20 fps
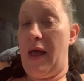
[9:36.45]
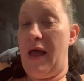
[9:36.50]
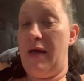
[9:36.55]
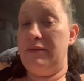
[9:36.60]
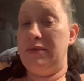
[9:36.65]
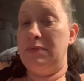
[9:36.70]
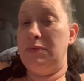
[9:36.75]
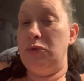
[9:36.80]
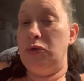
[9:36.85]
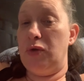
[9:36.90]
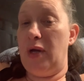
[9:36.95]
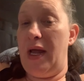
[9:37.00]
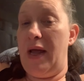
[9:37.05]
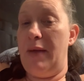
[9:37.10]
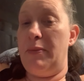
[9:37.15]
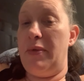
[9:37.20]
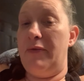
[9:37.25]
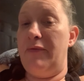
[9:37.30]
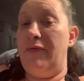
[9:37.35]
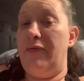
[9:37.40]
some drape
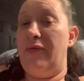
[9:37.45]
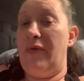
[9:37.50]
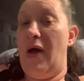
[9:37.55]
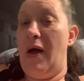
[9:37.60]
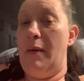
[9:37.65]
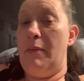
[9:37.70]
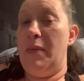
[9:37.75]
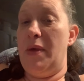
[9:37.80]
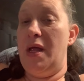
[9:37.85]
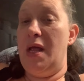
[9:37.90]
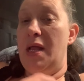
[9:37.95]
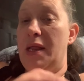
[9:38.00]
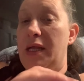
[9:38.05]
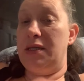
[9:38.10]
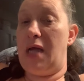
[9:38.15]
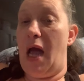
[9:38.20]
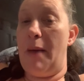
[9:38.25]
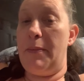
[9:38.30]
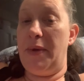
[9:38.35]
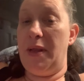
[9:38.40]
from the
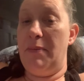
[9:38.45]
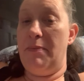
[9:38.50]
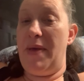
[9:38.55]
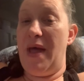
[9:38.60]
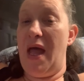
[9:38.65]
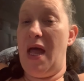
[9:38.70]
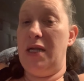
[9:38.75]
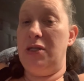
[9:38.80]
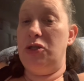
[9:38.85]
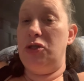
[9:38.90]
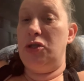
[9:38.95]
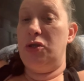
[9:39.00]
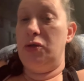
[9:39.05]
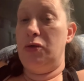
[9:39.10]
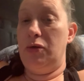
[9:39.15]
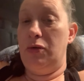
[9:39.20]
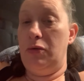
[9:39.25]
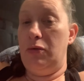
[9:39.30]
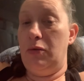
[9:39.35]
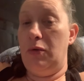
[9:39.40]
top of the bed
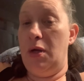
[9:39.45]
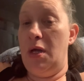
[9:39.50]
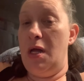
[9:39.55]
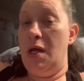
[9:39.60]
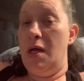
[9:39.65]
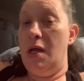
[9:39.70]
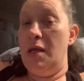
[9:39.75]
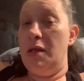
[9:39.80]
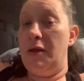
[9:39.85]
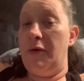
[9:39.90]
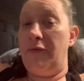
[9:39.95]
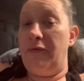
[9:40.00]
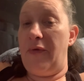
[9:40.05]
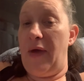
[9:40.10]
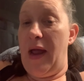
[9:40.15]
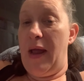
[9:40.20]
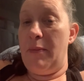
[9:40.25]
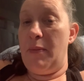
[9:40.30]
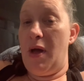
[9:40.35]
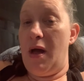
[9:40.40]
to the
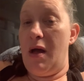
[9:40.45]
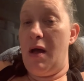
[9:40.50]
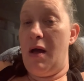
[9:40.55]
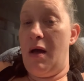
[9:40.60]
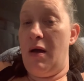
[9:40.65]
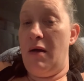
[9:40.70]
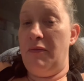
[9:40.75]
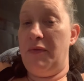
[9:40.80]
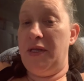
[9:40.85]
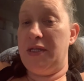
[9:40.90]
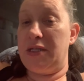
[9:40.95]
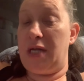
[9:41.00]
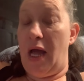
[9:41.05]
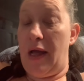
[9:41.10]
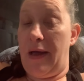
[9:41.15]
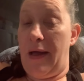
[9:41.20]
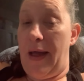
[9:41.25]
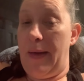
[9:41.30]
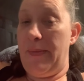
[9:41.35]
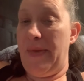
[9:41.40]
frame of the sky
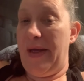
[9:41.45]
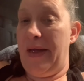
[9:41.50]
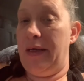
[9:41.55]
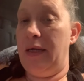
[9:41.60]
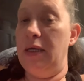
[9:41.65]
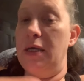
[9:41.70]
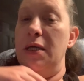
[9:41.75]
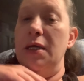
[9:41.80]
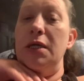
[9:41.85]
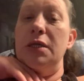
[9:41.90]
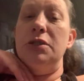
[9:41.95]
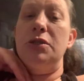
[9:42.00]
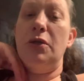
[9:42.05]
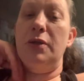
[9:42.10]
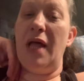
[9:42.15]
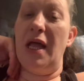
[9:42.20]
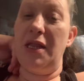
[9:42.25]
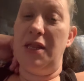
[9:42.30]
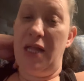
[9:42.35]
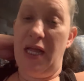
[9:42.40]
high bed. So
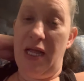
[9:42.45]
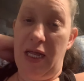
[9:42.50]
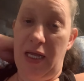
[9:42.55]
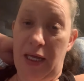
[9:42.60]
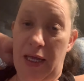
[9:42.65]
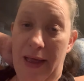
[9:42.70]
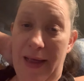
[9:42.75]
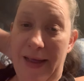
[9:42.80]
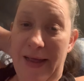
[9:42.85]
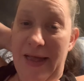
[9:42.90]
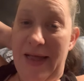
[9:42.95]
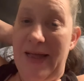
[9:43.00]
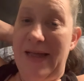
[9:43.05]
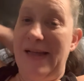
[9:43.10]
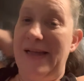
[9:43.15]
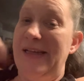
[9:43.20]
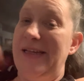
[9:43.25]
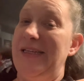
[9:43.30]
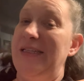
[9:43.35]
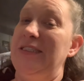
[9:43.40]
that thing
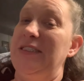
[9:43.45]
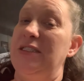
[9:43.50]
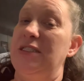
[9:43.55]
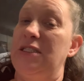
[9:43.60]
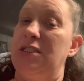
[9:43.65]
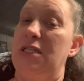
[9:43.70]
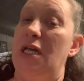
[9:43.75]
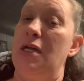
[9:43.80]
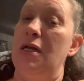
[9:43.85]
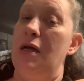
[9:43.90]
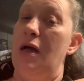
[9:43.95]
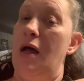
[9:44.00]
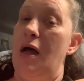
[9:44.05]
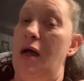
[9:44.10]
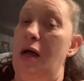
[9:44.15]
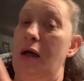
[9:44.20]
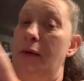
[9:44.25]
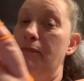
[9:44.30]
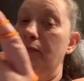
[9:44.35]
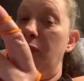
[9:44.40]
is
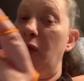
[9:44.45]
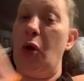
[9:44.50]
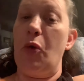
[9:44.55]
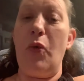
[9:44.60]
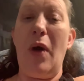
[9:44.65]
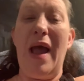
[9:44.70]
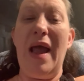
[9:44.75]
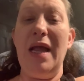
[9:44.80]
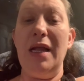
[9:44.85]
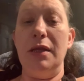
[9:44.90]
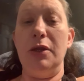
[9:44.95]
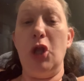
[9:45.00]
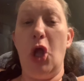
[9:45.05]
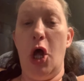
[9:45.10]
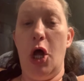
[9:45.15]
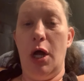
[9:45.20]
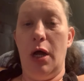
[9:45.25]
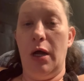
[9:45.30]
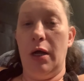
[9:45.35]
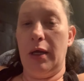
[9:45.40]
quite
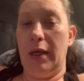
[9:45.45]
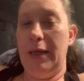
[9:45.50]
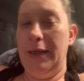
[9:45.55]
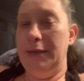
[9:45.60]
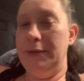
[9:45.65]
long,